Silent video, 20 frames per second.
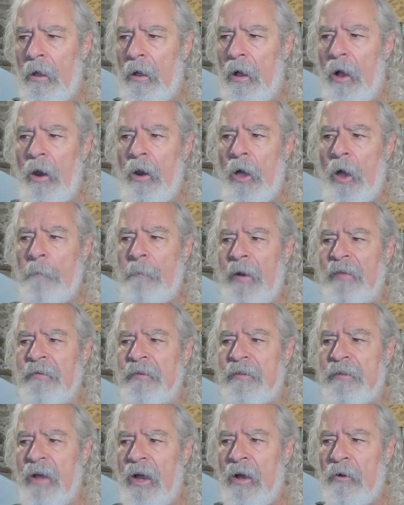All up
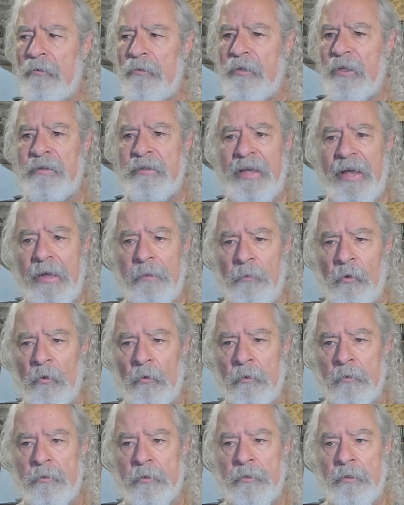and down the
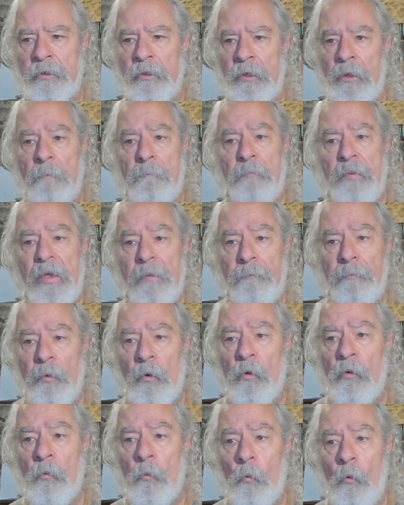tables,
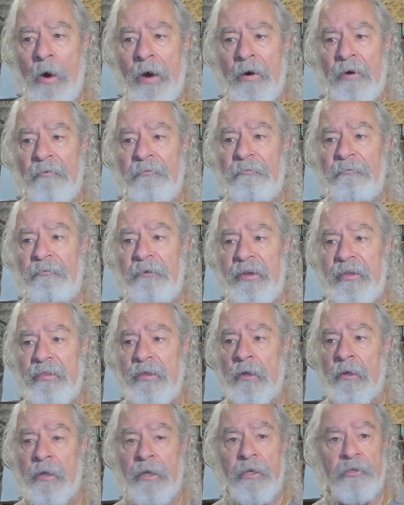people were
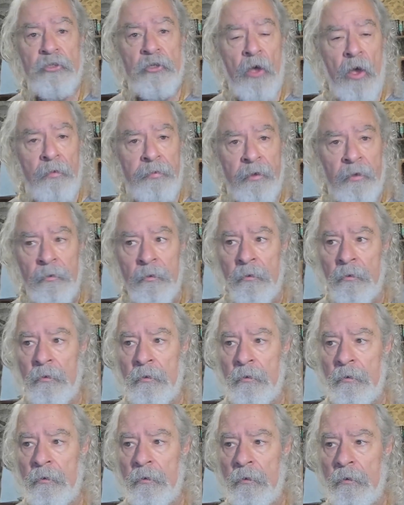feeding each other,
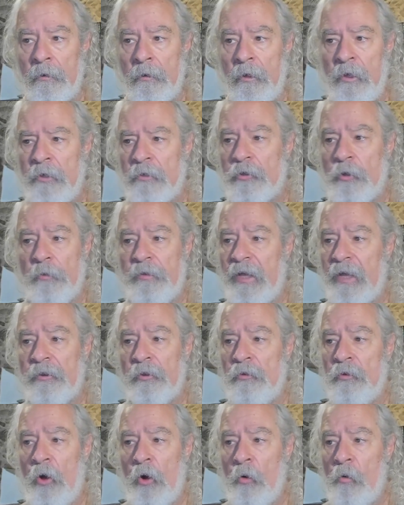so that
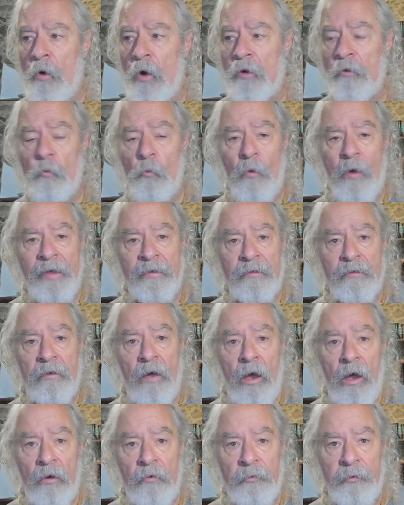no one
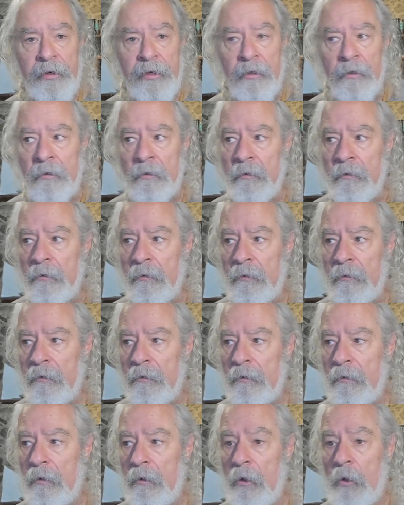went hungry.
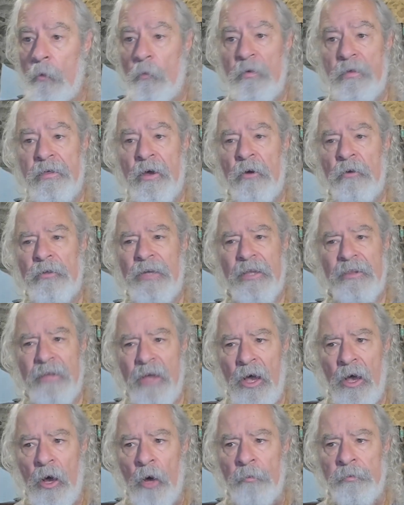Without a
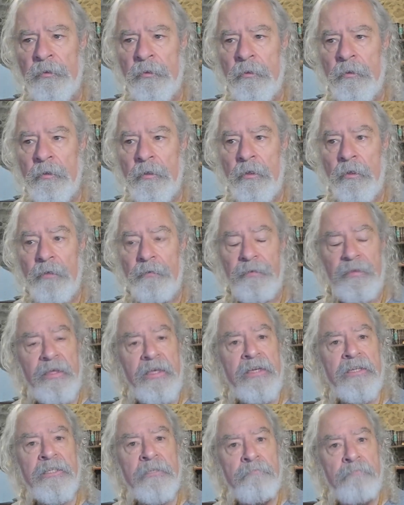doubt,
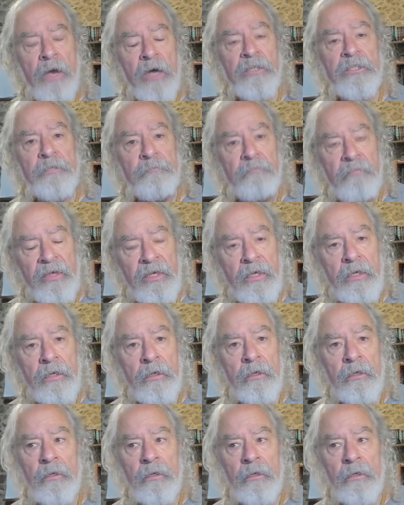this must be